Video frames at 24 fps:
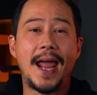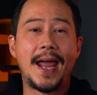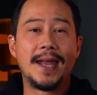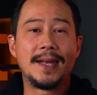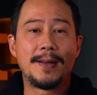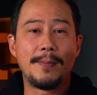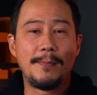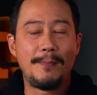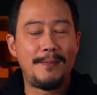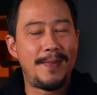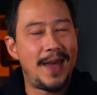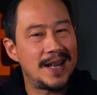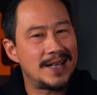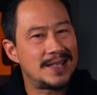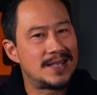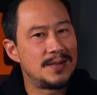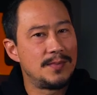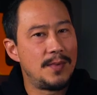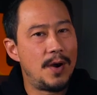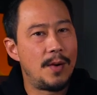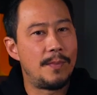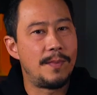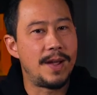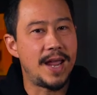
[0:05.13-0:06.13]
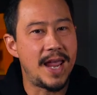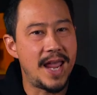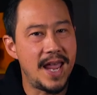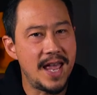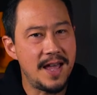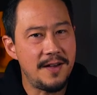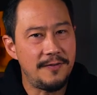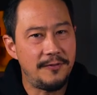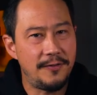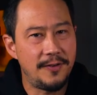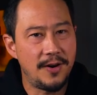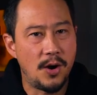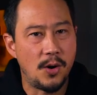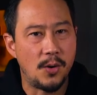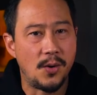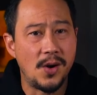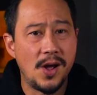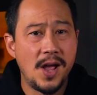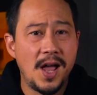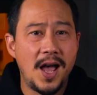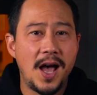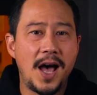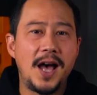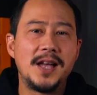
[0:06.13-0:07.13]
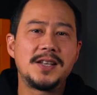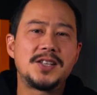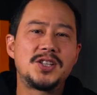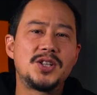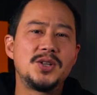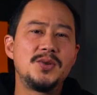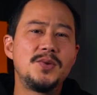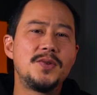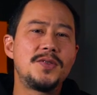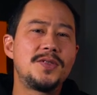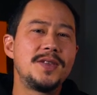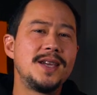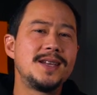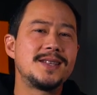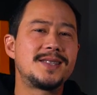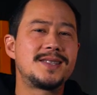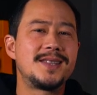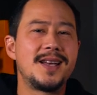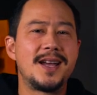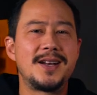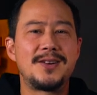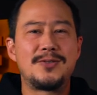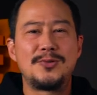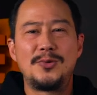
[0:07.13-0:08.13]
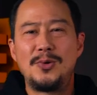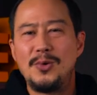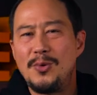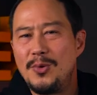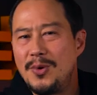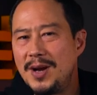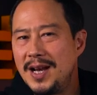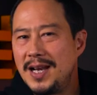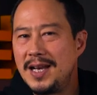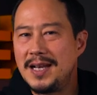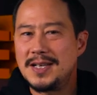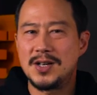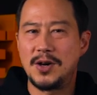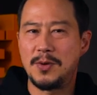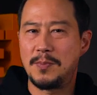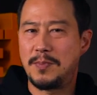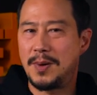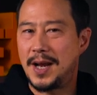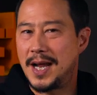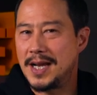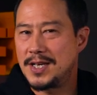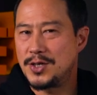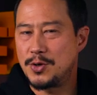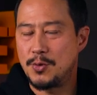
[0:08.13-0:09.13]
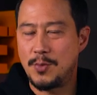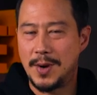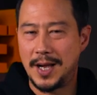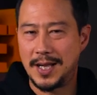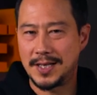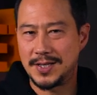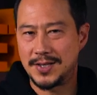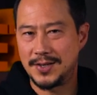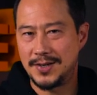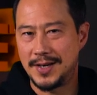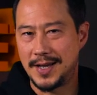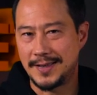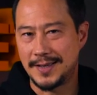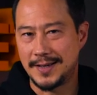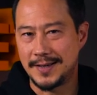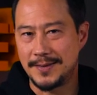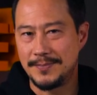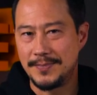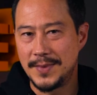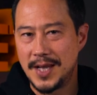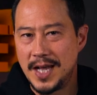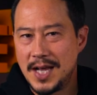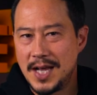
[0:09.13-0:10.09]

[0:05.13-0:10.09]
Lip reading: and maximum airflow are two things that really don't play too well together.